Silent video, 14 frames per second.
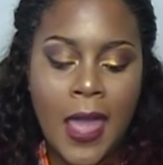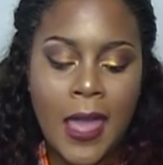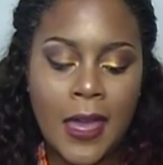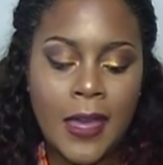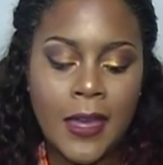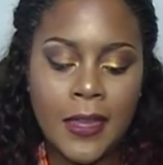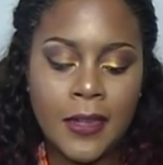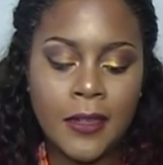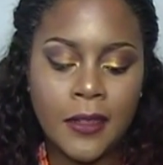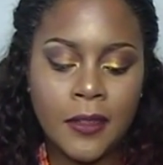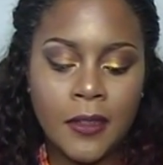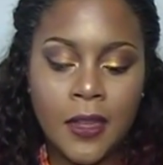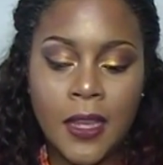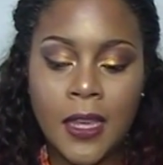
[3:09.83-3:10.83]

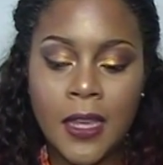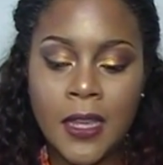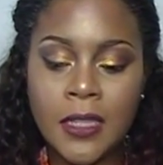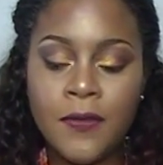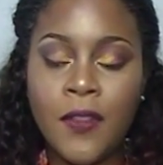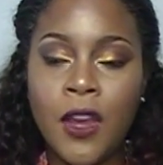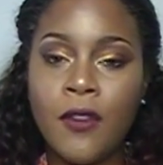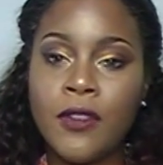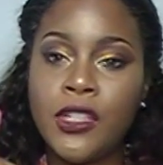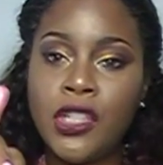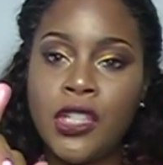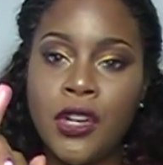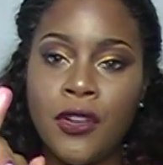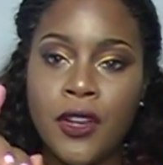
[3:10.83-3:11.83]
and it's
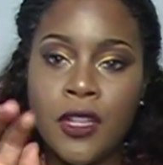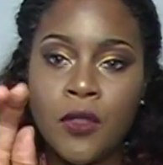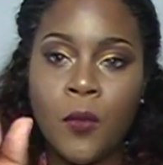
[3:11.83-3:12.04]
very sheer